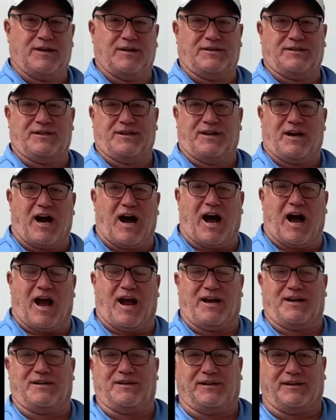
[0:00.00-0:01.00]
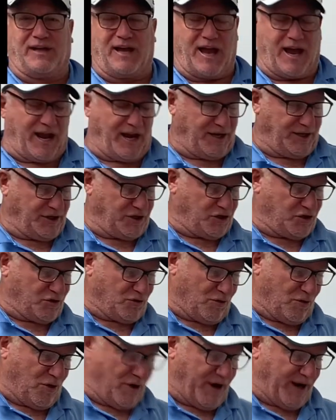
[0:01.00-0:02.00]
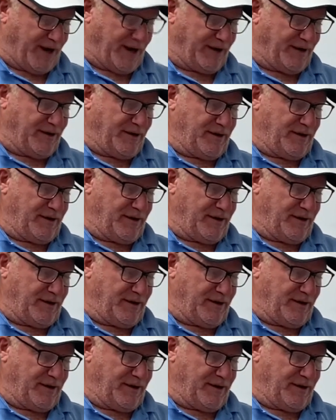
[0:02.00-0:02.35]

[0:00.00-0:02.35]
deny, delay, destroy,